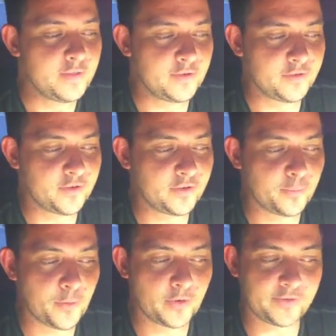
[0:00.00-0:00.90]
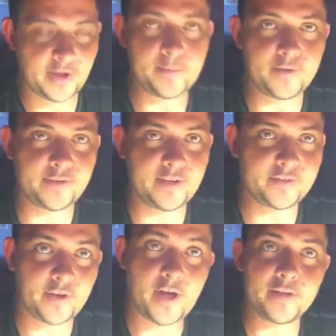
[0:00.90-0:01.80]
This is just a prototype to
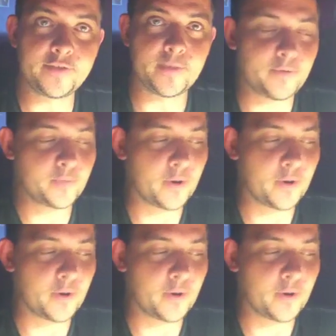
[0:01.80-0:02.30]
test a concept that